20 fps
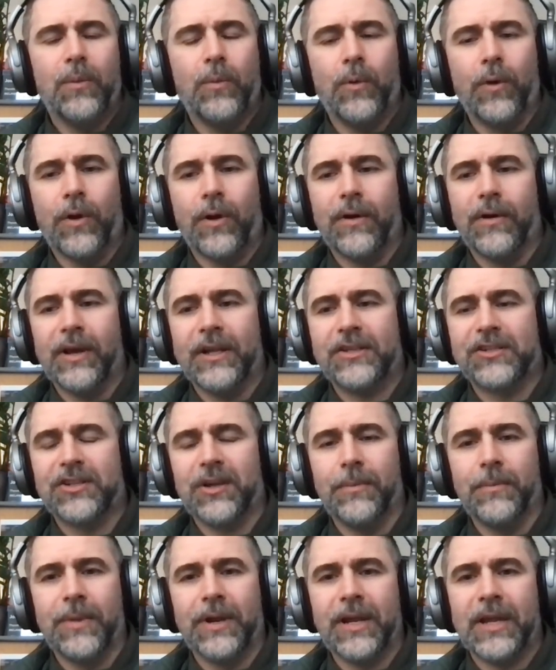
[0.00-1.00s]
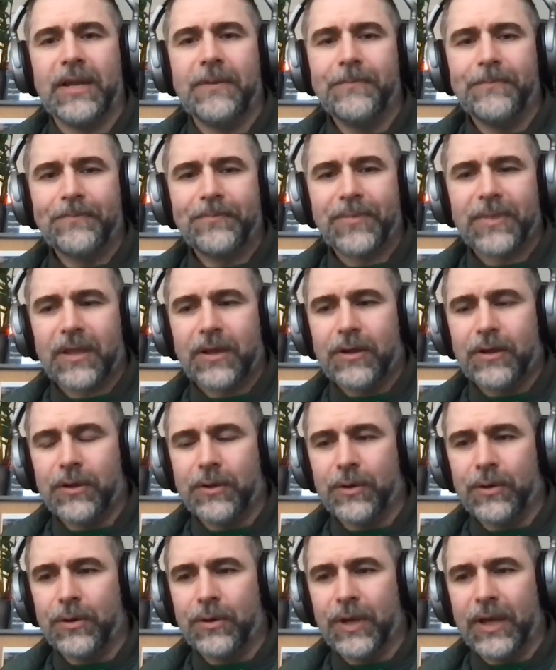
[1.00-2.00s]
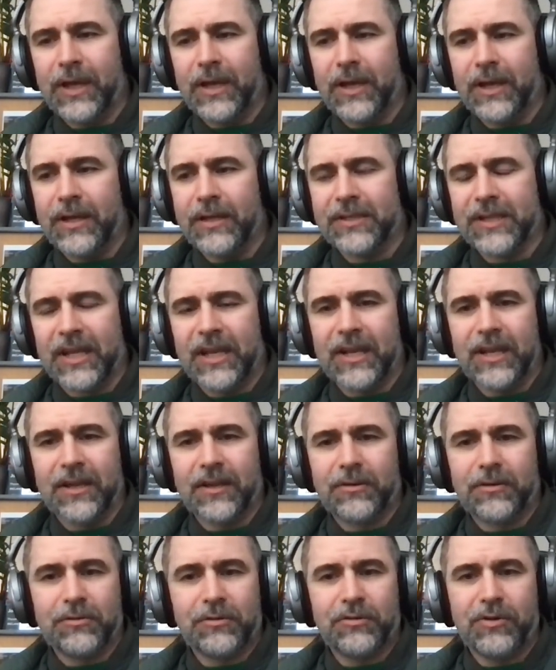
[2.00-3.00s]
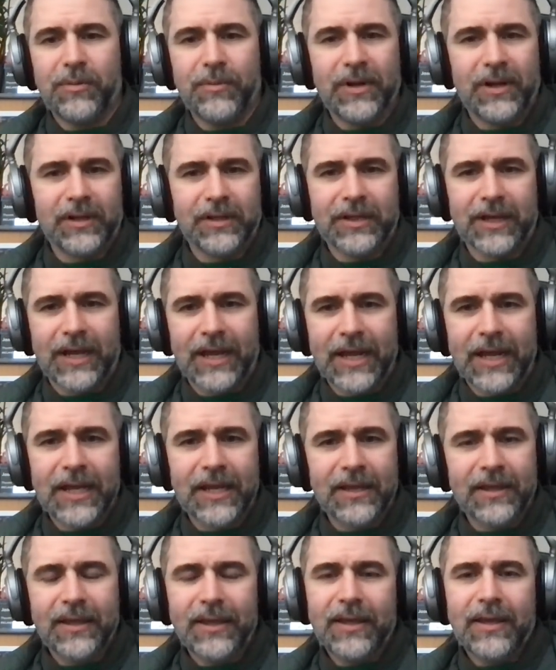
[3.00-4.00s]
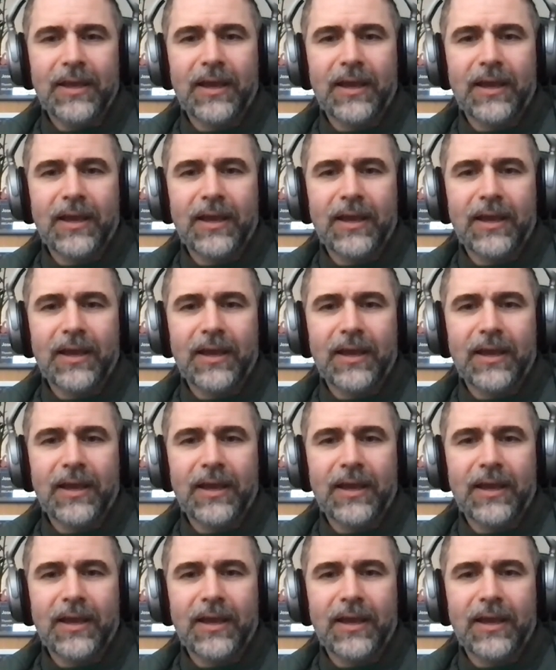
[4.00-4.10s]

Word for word: where it's somebody who is in a criminal gang